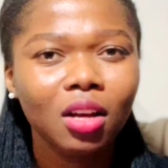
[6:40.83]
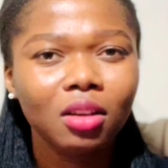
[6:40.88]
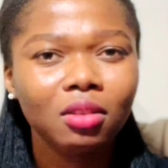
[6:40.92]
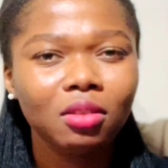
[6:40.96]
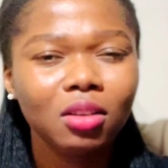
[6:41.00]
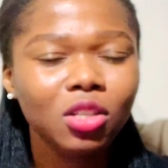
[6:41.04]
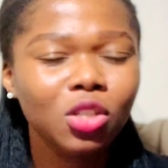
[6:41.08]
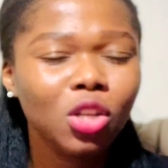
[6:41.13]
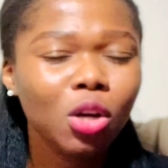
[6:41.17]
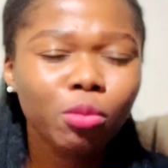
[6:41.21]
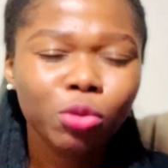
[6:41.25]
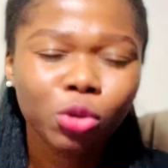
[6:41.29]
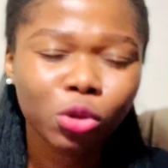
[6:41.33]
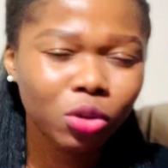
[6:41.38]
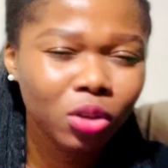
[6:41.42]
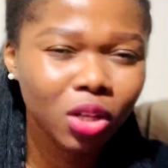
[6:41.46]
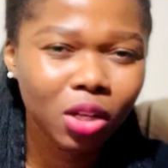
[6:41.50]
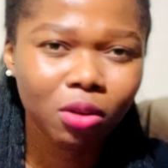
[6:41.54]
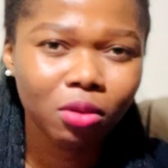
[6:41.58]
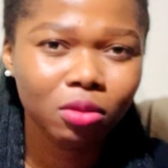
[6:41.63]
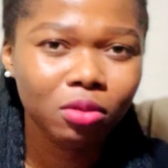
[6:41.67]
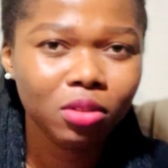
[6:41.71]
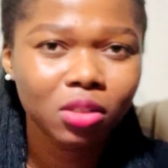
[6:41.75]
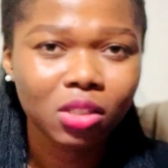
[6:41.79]
it's
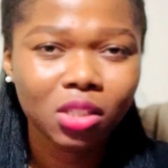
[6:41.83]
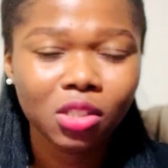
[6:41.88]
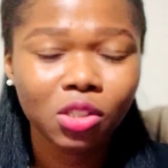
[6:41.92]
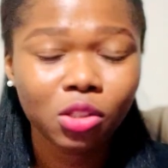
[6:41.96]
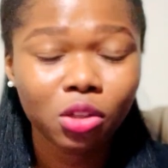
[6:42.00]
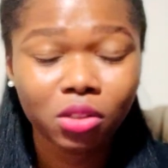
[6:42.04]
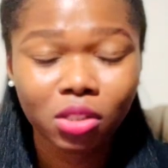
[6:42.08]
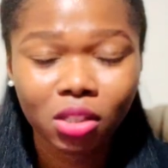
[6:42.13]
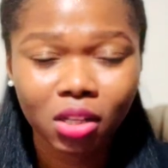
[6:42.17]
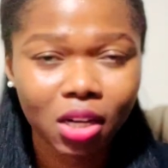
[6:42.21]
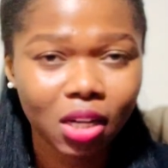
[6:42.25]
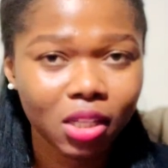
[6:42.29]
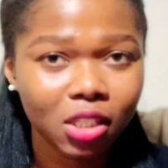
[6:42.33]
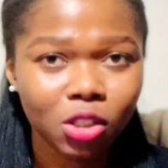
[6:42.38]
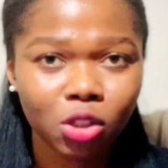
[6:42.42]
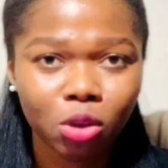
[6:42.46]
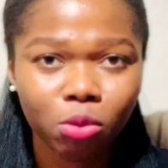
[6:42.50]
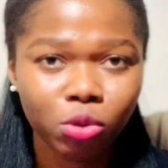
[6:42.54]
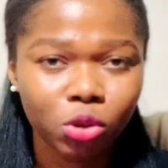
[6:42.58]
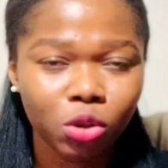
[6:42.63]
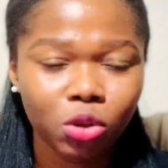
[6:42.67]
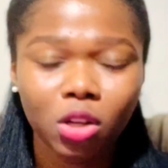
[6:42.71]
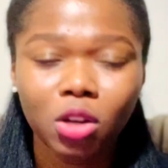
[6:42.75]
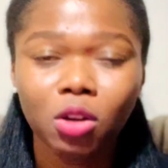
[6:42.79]
optional. The return ticket is
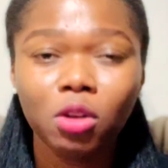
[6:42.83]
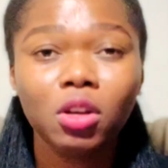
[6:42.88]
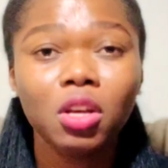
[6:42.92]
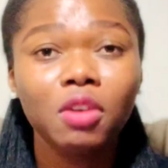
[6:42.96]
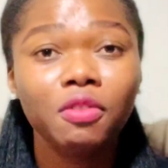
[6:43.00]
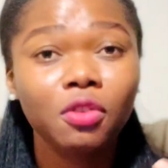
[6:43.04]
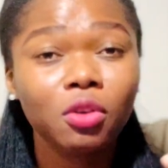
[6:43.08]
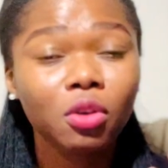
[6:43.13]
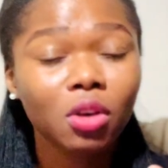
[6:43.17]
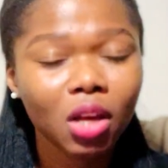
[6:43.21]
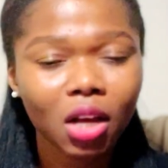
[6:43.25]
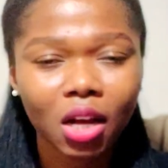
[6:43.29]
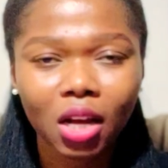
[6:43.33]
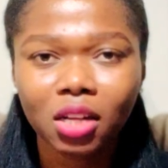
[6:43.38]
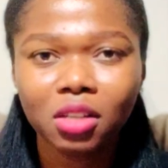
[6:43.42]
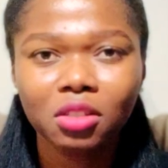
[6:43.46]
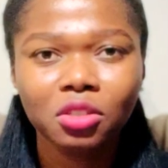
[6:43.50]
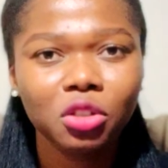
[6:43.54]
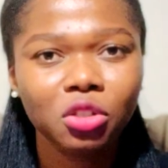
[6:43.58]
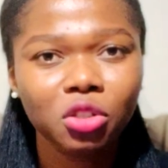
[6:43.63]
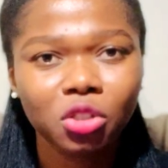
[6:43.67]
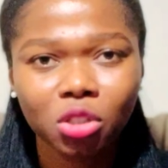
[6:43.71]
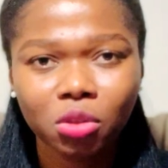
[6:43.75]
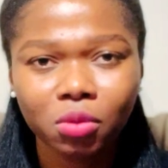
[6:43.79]
optional. If you can,
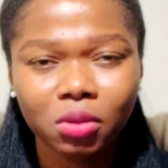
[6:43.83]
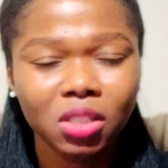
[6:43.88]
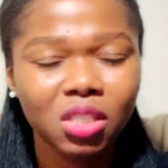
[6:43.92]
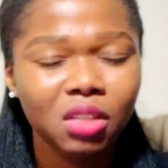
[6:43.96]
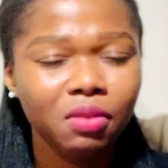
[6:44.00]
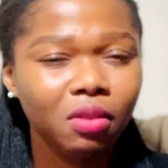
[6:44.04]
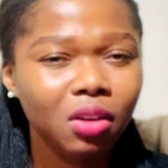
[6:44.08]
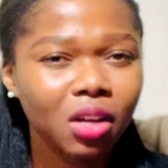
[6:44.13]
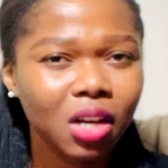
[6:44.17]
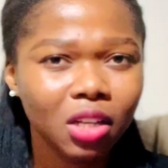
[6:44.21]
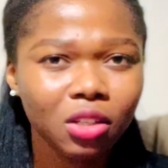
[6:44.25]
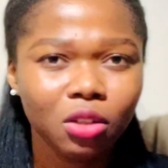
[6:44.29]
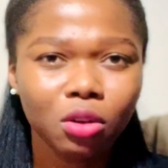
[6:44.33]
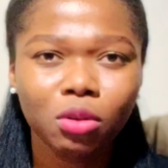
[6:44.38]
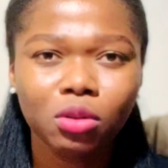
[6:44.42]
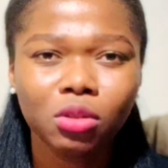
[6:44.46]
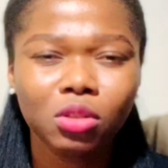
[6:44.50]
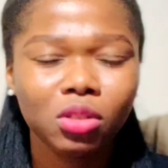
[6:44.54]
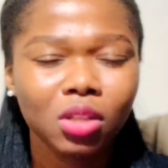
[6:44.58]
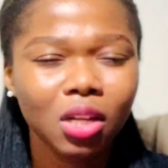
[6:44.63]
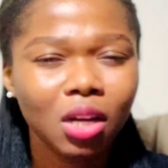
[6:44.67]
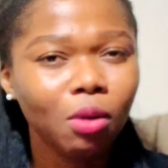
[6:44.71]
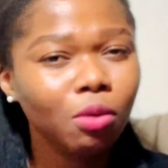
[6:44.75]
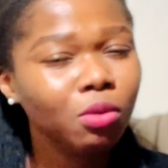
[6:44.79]
just do it. If you
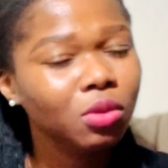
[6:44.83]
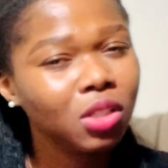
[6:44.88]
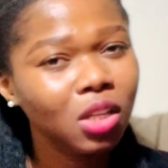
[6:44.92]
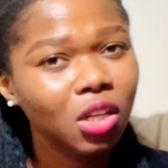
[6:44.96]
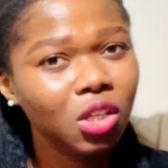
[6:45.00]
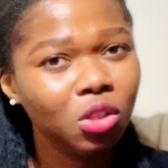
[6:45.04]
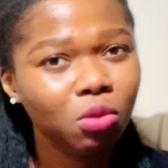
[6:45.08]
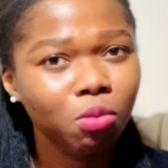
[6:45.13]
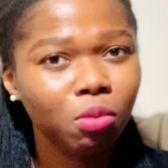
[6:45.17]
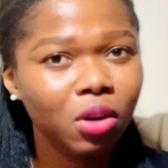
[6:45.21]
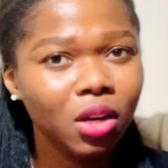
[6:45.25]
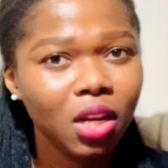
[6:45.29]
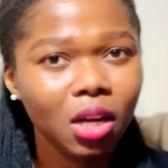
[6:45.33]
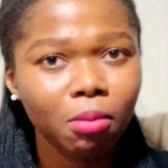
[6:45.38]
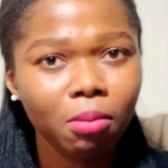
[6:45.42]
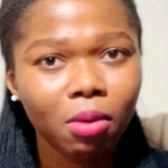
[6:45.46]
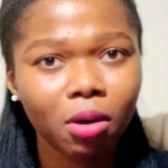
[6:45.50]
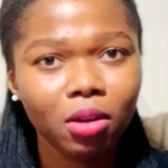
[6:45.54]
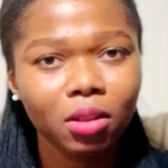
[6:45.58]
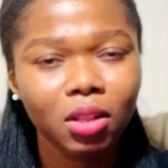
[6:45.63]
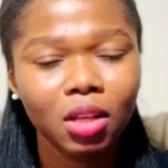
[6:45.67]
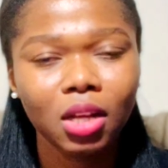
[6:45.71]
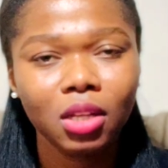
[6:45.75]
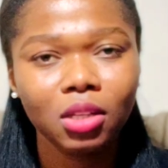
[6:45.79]
cannot, I won't say you should bother
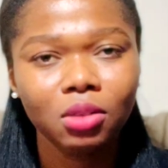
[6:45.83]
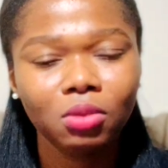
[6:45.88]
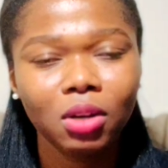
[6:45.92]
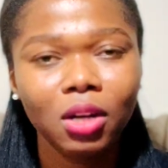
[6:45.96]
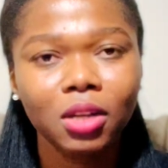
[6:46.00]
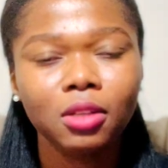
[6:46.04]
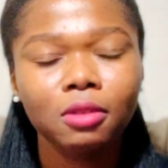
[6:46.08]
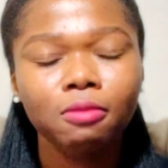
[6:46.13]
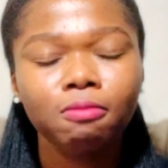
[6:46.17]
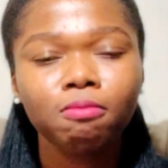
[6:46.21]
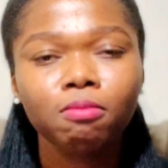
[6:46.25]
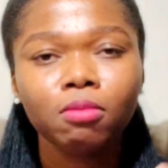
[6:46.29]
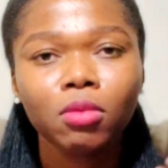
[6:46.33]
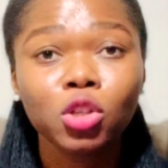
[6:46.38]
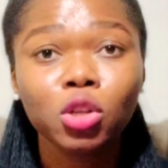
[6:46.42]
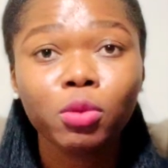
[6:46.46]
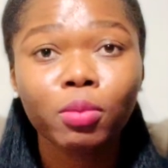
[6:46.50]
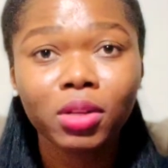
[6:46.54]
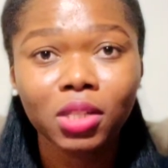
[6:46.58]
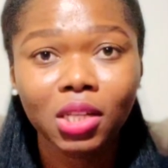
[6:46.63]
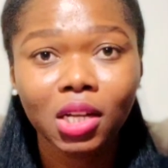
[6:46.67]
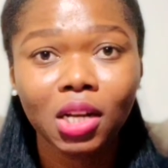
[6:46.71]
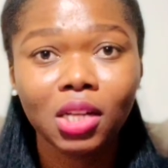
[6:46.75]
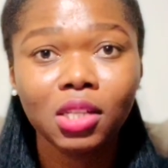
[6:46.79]
about that, right? So
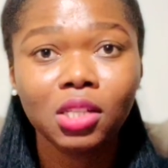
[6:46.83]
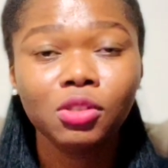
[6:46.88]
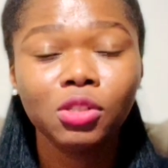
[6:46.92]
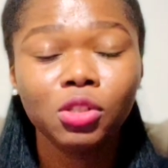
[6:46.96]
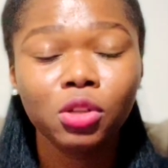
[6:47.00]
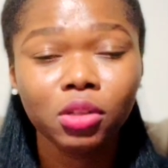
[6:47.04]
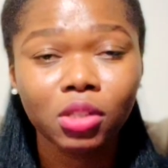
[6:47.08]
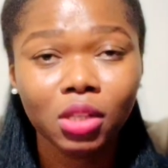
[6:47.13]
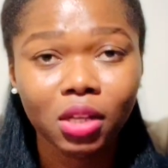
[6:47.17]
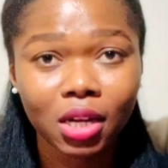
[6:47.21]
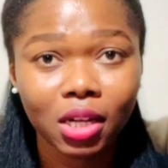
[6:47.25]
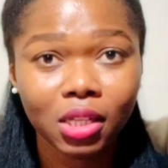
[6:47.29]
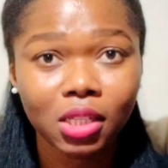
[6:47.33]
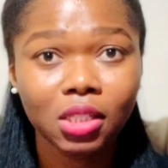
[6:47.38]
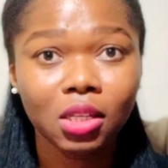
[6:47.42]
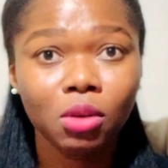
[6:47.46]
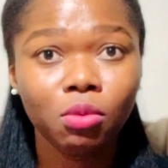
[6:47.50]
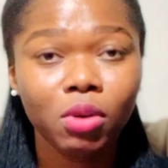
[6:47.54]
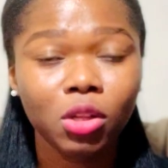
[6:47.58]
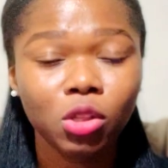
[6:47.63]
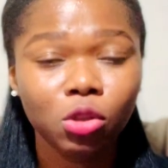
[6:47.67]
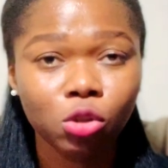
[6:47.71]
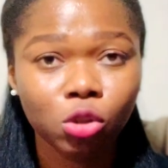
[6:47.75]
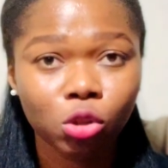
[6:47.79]
basically, the return ticket is a
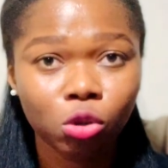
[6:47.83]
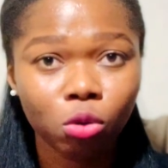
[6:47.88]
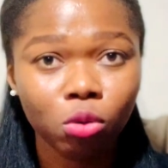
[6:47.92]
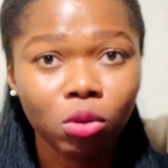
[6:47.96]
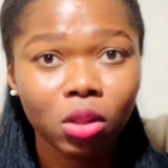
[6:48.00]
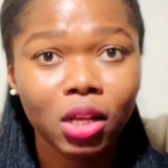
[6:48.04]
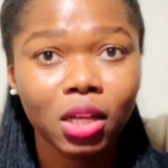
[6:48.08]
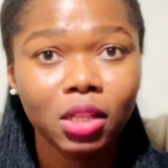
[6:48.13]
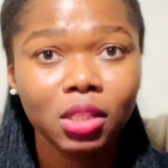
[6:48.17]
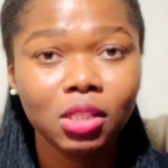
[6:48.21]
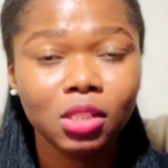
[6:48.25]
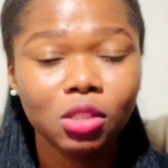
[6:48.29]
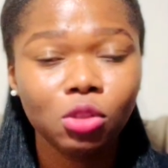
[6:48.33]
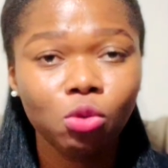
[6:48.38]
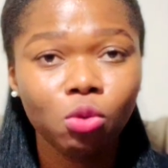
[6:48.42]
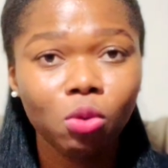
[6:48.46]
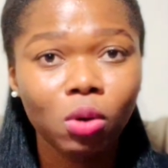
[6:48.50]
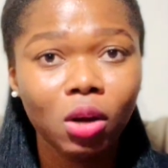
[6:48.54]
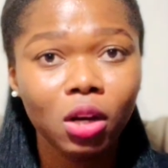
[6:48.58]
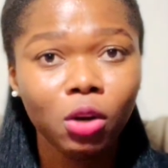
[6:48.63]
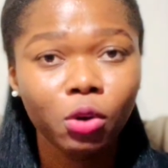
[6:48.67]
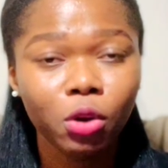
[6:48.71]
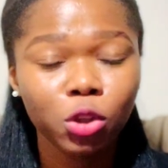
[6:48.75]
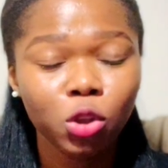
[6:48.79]
way to show that you
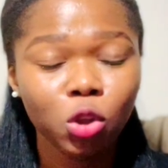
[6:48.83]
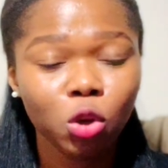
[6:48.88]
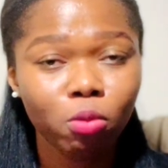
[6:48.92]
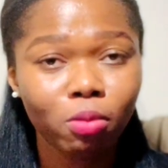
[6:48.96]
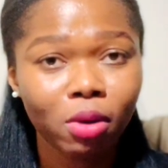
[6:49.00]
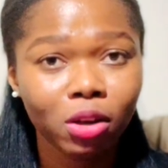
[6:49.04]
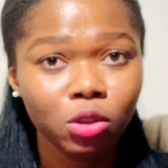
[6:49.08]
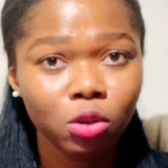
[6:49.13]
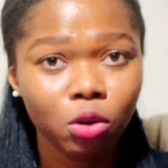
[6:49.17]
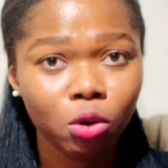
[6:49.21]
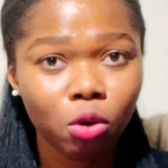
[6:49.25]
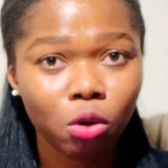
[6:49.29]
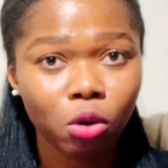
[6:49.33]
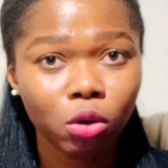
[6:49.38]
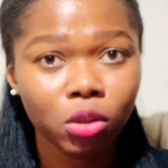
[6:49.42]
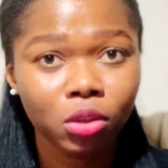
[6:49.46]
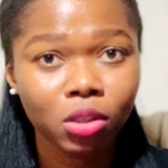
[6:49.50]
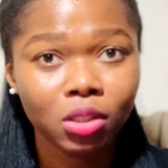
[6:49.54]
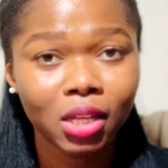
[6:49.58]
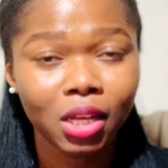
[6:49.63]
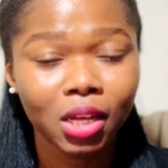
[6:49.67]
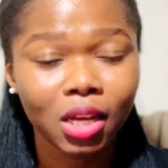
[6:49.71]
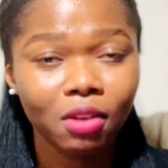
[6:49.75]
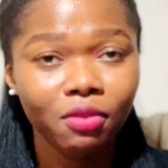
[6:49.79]
are going to go back to your country.
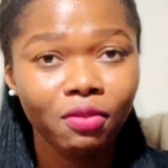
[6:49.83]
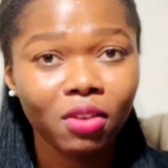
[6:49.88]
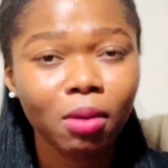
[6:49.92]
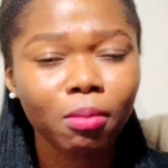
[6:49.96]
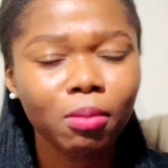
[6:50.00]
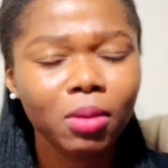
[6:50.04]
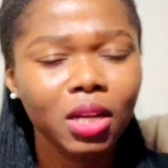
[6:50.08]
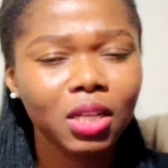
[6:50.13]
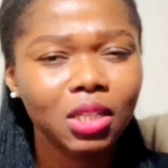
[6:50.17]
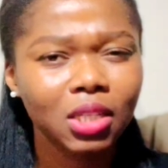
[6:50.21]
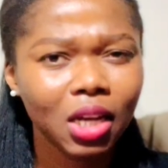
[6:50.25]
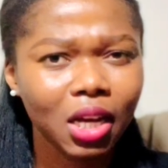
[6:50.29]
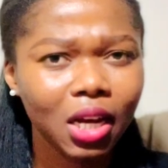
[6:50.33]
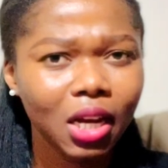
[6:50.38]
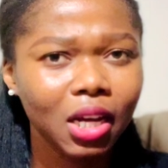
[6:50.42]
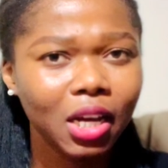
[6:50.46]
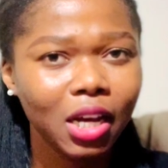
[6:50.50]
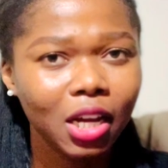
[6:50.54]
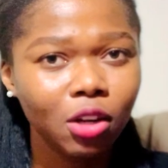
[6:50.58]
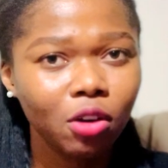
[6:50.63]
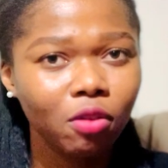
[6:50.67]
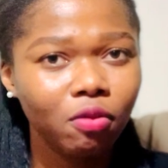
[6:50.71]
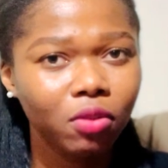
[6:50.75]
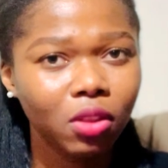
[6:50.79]
It's like a family tie
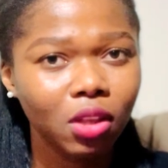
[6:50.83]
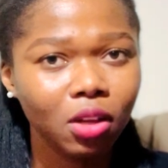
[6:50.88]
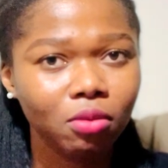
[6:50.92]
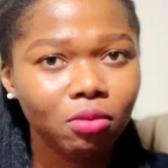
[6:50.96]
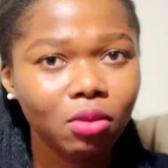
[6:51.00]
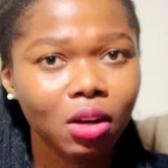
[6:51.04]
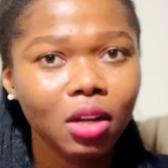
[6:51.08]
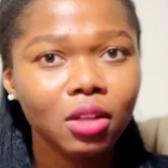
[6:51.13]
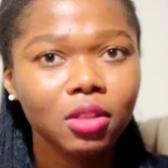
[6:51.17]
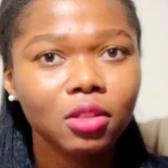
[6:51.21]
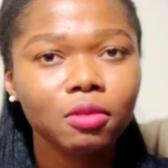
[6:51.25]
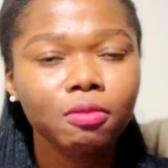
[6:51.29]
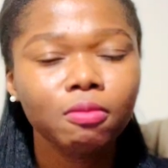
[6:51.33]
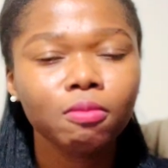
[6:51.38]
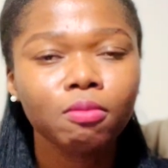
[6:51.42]
kind of thing, right?